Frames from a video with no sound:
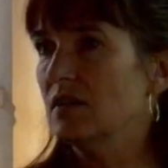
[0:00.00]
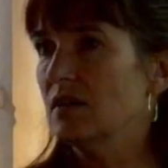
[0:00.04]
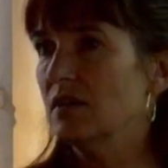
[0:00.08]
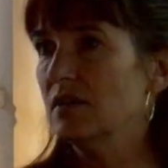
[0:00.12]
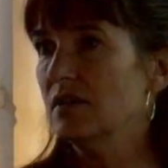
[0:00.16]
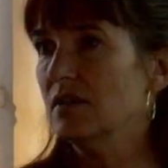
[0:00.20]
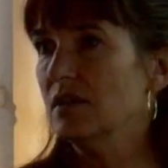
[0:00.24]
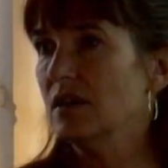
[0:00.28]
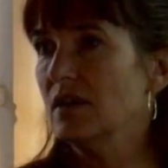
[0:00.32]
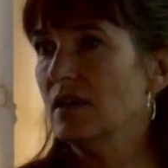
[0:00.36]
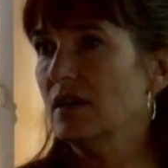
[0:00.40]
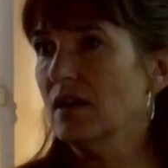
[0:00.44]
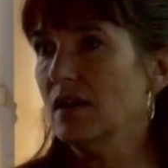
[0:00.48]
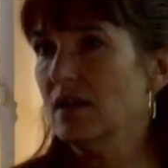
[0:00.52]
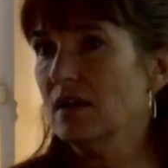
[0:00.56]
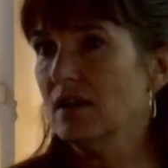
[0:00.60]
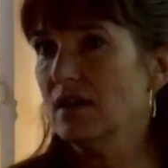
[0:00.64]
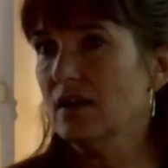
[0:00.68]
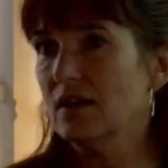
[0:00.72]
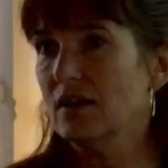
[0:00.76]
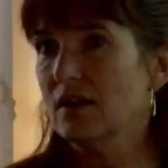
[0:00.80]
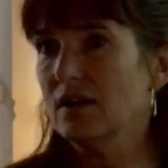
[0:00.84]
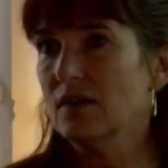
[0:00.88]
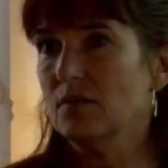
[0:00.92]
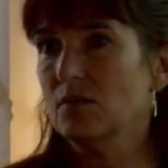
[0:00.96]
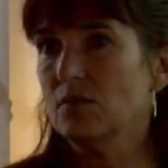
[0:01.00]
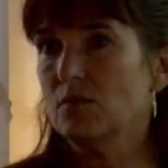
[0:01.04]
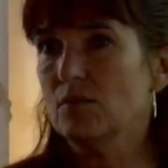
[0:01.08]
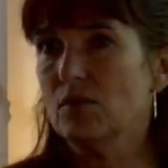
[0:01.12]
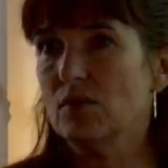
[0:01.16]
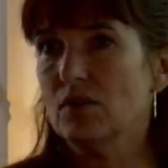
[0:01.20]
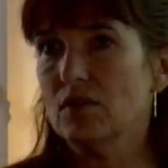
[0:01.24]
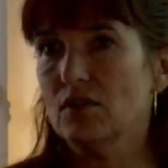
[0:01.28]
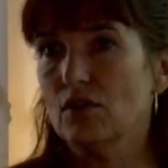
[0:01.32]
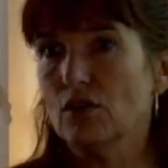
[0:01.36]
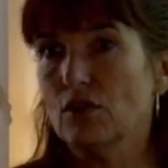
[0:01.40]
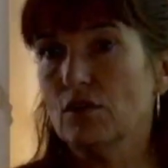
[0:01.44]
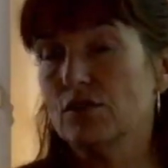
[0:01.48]
and
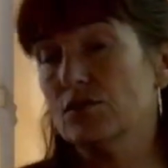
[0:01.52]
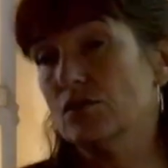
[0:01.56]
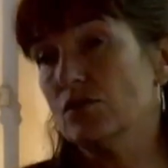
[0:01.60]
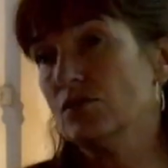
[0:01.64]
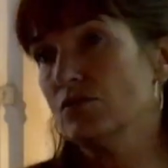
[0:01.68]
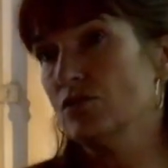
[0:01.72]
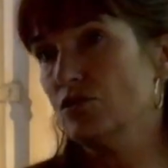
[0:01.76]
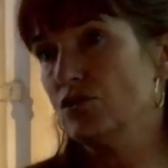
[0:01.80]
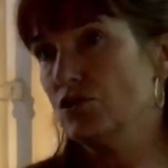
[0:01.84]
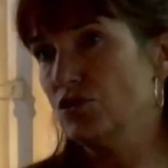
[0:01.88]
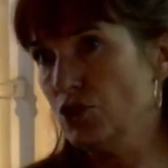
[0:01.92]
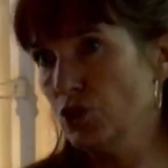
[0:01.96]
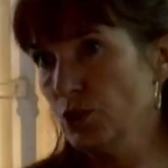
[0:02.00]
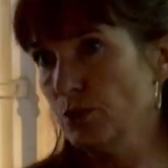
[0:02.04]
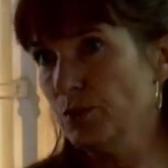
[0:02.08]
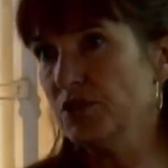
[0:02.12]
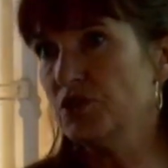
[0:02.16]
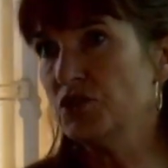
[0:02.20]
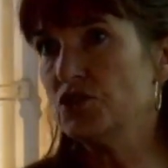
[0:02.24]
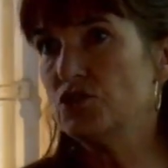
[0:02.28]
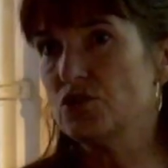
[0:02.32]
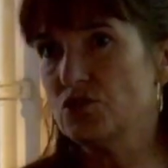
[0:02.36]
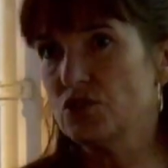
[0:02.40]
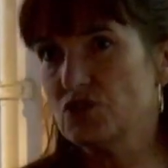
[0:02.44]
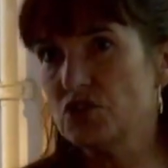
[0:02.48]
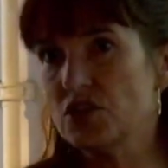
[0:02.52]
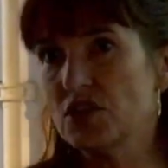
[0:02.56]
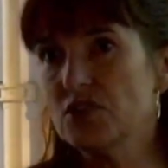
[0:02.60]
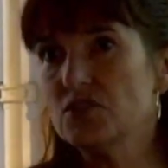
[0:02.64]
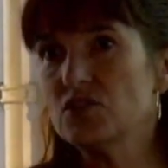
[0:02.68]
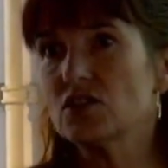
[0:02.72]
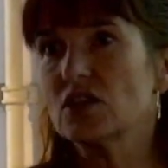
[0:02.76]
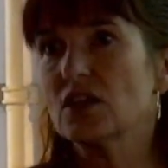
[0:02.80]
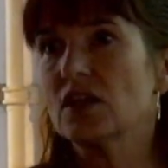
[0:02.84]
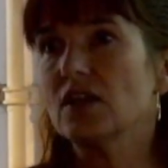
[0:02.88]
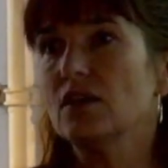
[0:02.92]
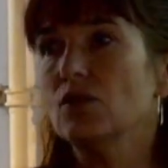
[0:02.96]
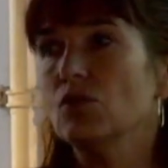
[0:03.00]
the Jewish
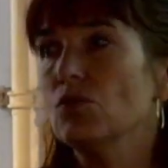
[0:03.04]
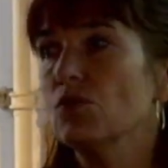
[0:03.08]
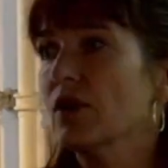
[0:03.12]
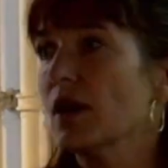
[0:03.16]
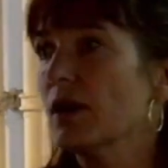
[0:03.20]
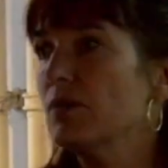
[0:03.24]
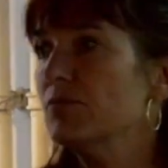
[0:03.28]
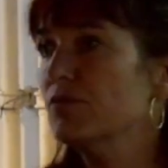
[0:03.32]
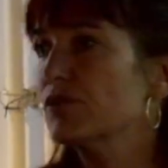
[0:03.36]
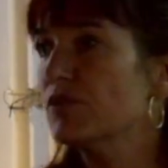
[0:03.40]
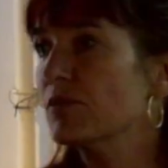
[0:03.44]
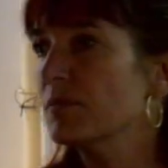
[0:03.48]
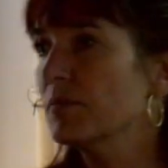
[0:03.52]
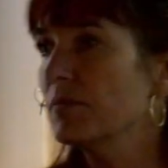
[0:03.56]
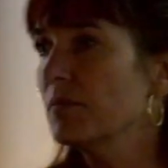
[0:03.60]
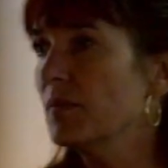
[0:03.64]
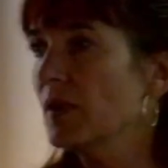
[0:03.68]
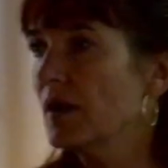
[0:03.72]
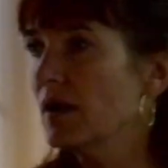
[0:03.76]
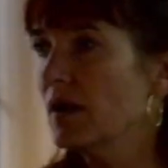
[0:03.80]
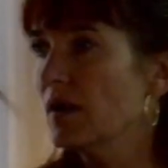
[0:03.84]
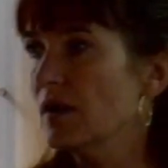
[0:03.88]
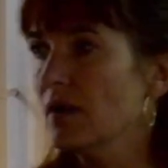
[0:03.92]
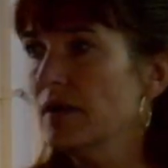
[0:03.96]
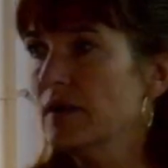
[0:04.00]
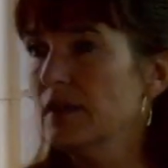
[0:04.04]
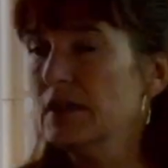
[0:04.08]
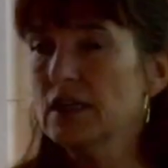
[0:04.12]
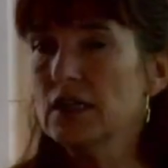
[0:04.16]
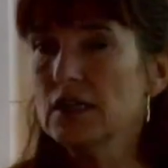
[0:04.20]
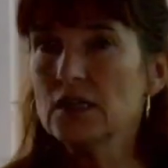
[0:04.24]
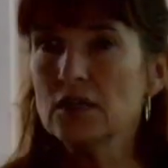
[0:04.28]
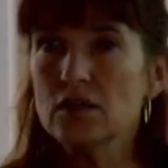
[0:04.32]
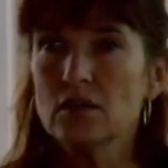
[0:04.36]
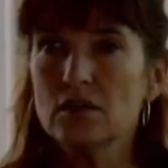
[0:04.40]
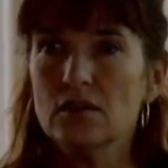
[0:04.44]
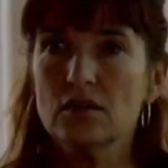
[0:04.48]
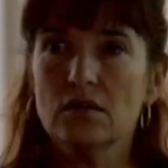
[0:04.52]
Tuschinski, who came from
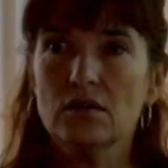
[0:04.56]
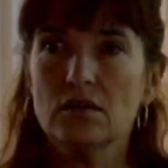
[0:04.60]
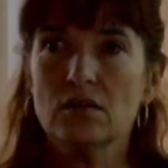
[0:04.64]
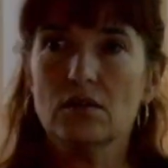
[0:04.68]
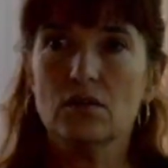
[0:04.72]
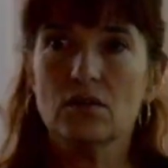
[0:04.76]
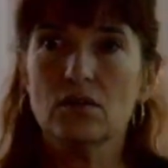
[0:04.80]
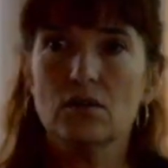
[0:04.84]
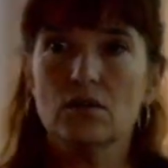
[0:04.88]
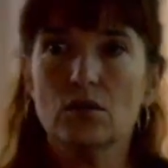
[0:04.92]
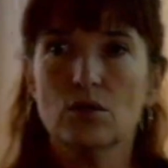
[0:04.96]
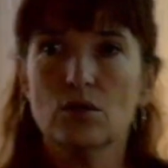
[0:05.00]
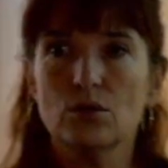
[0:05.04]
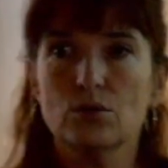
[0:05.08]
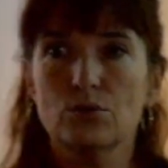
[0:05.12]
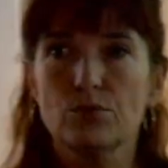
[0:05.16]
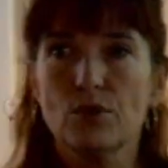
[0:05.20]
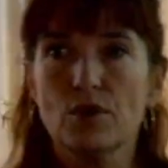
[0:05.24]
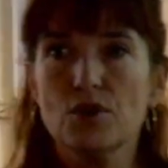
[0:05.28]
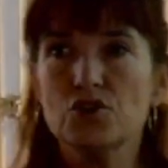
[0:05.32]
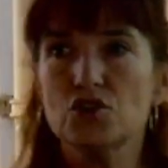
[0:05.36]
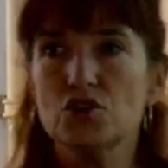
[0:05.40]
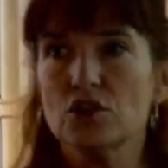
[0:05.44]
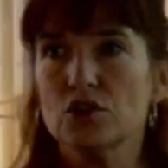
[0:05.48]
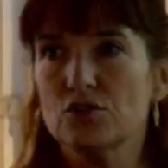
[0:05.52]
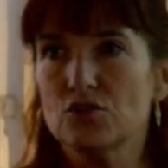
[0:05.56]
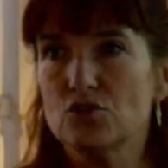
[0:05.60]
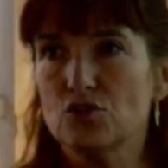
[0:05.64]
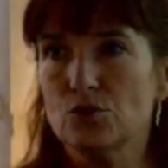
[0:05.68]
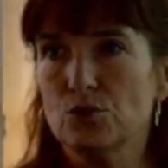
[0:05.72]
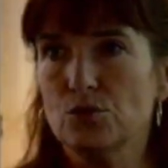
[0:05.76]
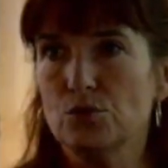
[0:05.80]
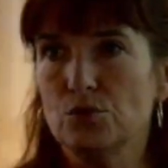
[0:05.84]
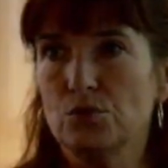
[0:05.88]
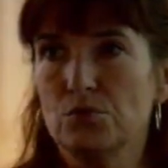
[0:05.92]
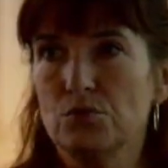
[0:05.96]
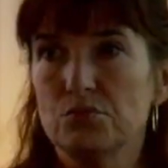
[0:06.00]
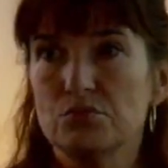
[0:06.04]
Russia
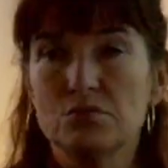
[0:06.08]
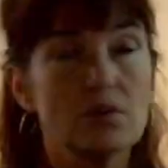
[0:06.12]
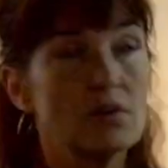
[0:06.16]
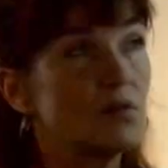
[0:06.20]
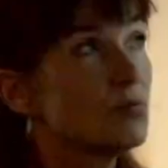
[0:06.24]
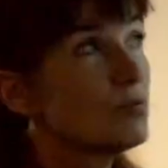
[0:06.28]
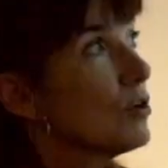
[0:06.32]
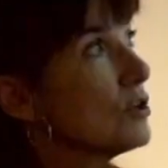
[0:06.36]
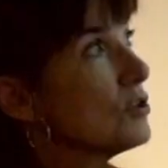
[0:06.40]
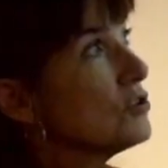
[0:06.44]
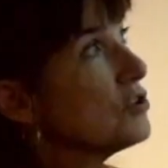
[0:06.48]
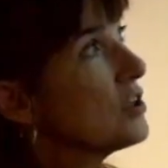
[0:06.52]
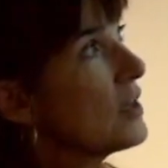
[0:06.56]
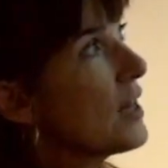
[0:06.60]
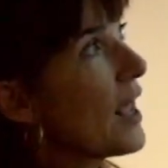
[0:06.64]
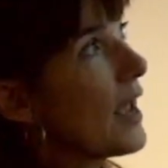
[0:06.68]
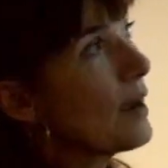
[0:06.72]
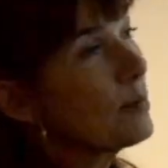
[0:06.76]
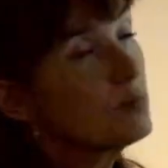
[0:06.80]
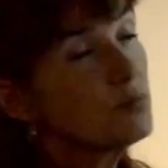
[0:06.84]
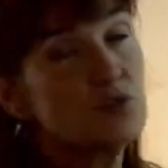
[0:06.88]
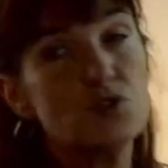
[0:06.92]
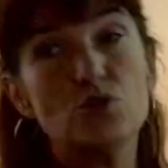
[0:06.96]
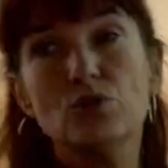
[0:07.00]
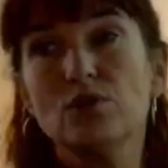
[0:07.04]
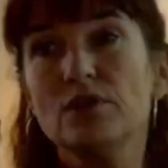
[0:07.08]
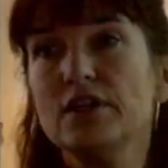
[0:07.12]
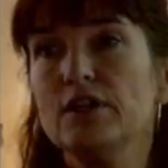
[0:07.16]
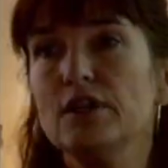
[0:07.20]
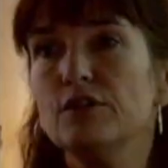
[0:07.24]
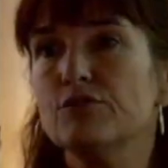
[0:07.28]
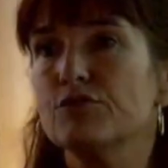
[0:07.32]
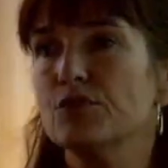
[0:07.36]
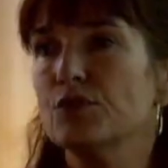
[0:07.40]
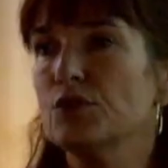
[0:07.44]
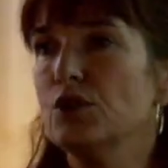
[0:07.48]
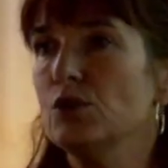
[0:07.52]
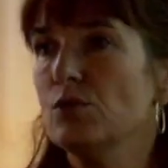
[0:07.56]
to Rotterdam to leave
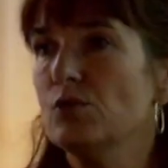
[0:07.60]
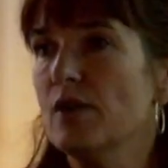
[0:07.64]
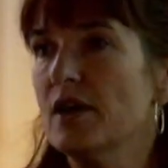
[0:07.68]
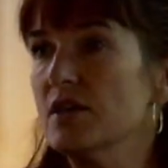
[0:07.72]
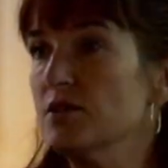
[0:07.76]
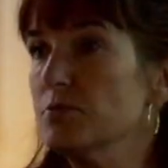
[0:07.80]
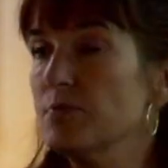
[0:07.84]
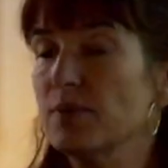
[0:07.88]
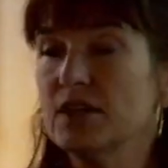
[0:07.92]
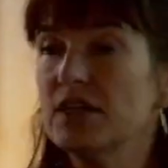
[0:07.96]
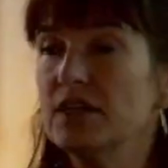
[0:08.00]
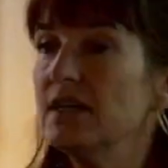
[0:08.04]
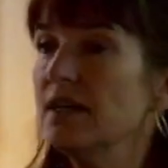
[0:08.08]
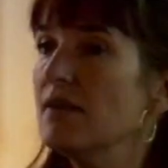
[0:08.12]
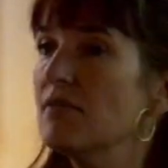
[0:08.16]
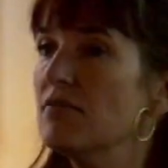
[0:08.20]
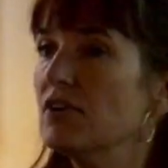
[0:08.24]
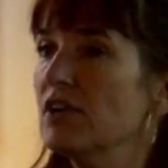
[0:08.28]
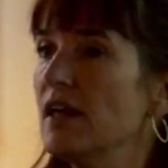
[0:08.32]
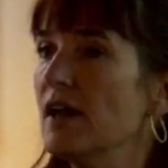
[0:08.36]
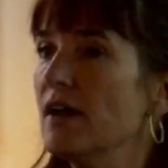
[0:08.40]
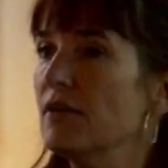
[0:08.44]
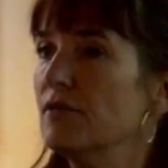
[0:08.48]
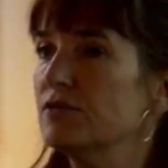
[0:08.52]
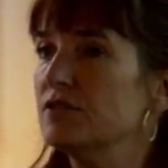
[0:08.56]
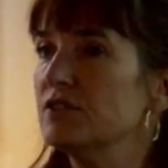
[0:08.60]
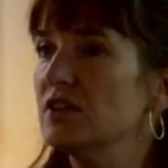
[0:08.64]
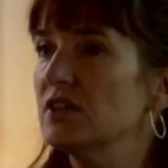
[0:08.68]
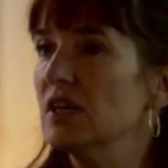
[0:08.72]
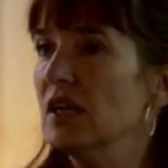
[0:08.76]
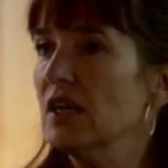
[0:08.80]
for the US, but he never left.